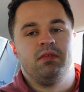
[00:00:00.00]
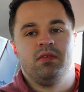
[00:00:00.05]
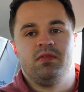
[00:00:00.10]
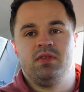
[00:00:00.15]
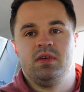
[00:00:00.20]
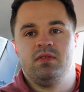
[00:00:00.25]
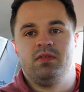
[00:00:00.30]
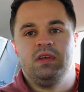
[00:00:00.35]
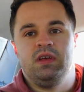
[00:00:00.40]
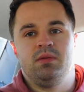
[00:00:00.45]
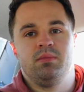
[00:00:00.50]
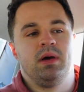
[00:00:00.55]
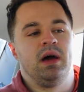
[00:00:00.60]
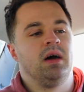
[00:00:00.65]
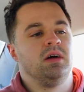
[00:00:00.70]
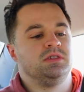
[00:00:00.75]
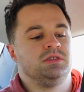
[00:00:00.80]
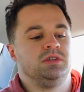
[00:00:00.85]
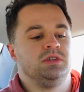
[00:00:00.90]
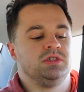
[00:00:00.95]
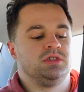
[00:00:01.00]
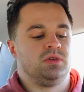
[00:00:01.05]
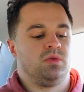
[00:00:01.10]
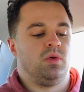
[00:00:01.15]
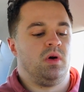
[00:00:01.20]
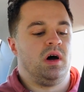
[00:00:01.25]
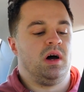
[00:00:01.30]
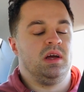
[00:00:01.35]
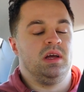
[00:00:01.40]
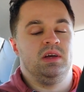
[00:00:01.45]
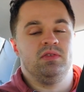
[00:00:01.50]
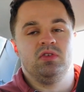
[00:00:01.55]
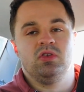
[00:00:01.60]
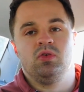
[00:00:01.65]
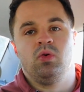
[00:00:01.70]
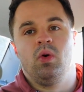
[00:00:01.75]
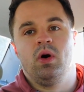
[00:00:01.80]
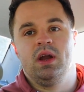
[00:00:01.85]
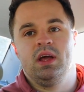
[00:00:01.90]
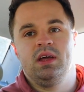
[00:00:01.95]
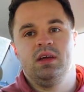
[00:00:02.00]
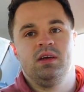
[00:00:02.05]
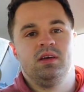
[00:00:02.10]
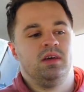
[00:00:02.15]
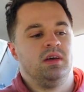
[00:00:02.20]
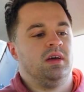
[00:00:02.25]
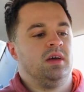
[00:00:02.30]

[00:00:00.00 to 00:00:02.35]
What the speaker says: to 15 pounds in your squat, even 20.